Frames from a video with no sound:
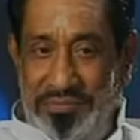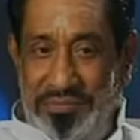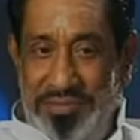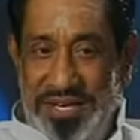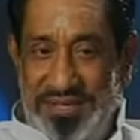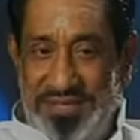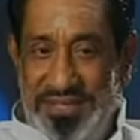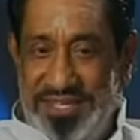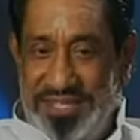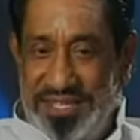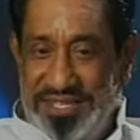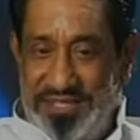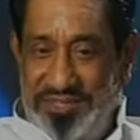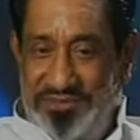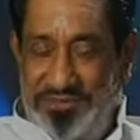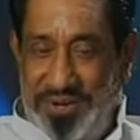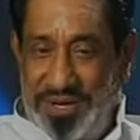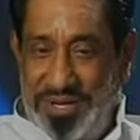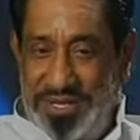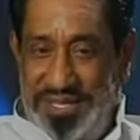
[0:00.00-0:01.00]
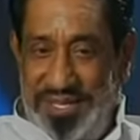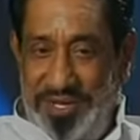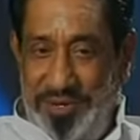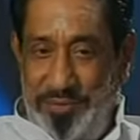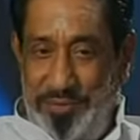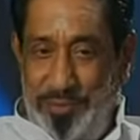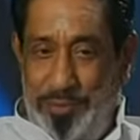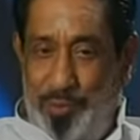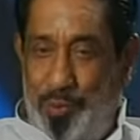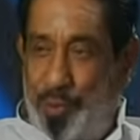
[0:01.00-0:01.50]
education for the
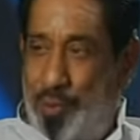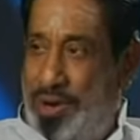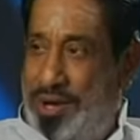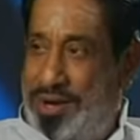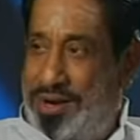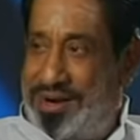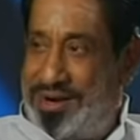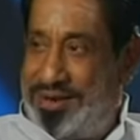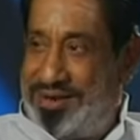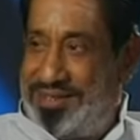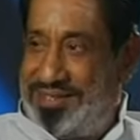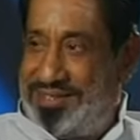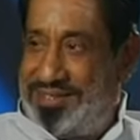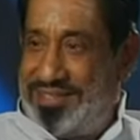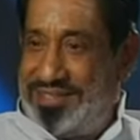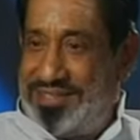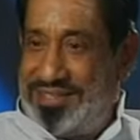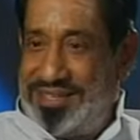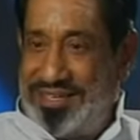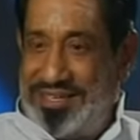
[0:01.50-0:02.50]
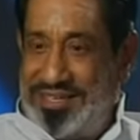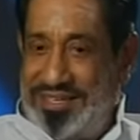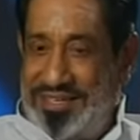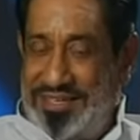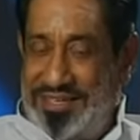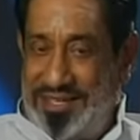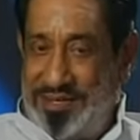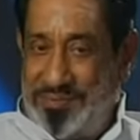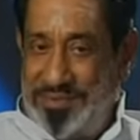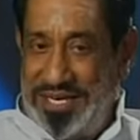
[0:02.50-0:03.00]
poor and
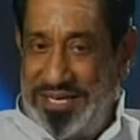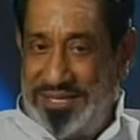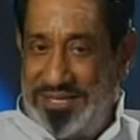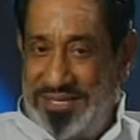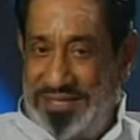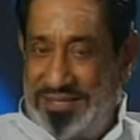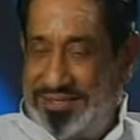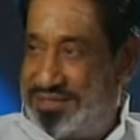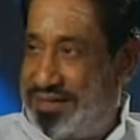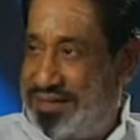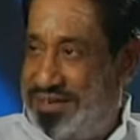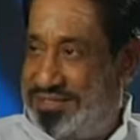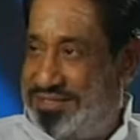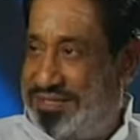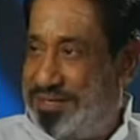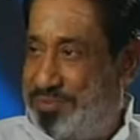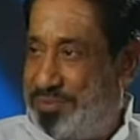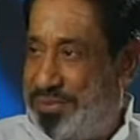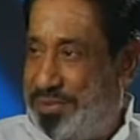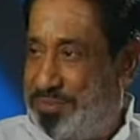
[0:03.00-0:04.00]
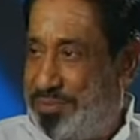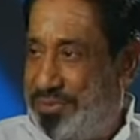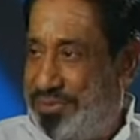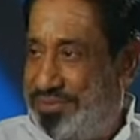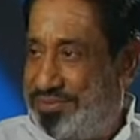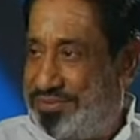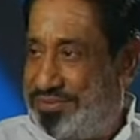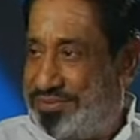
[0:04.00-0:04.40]
these Harijan people,